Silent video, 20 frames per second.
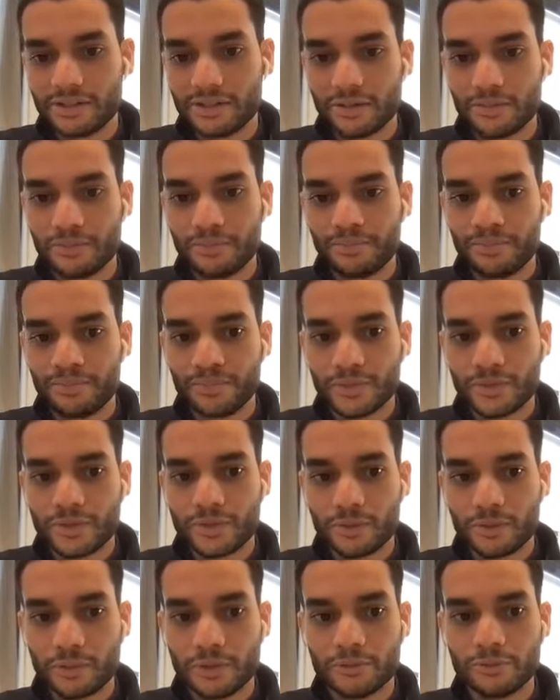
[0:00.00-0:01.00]
So
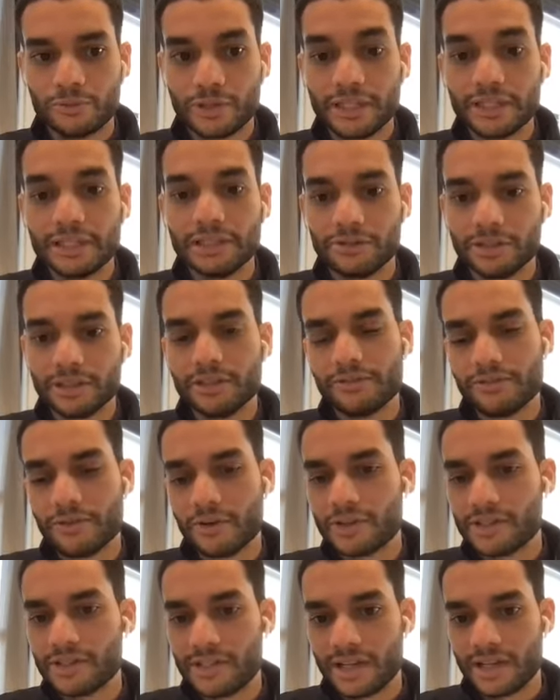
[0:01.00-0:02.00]
we're really, really
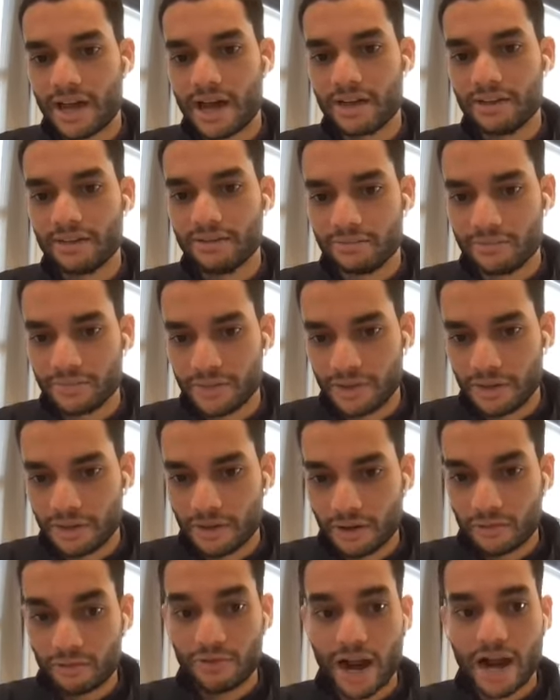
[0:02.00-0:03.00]
focusing on,
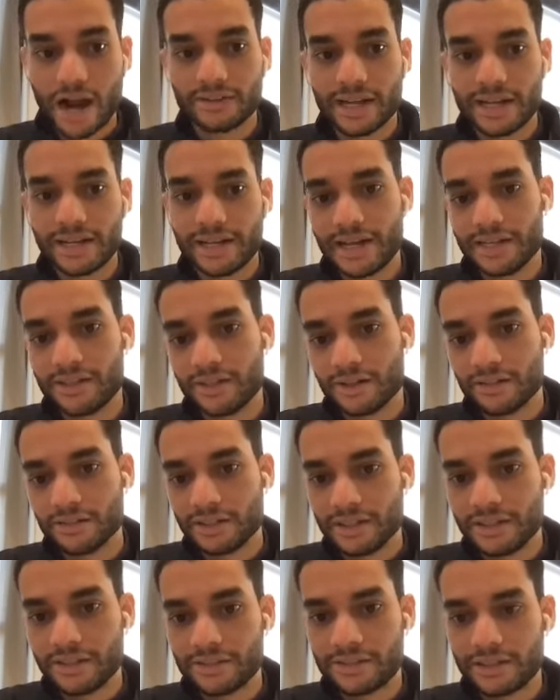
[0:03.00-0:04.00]
around that HR
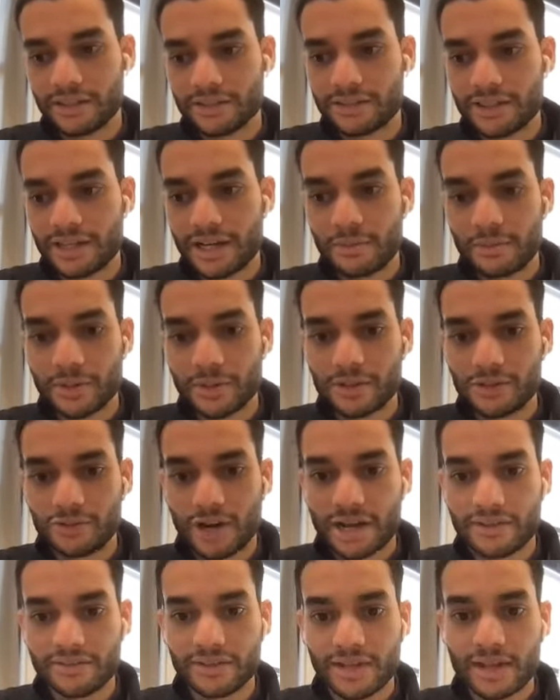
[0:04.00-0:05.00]
leader to help us
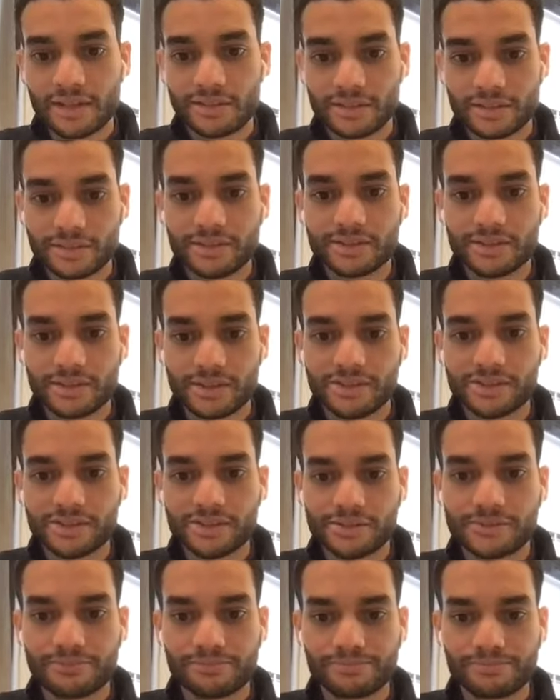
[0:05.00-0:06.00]
drive a lot of these
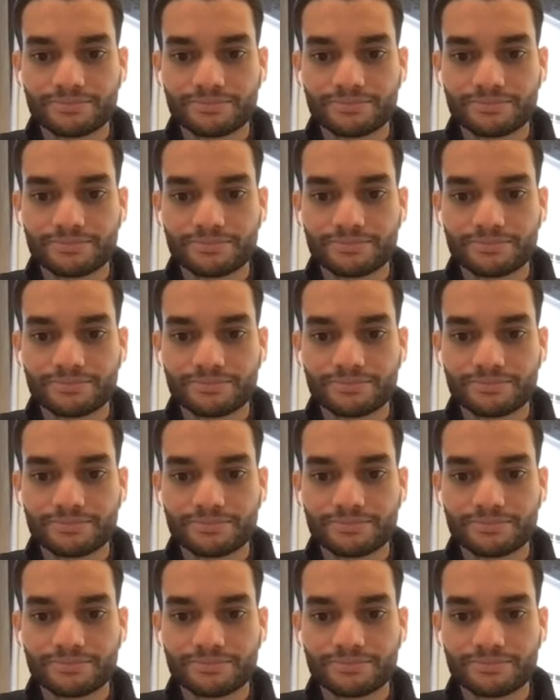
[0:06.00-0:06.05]
decisions.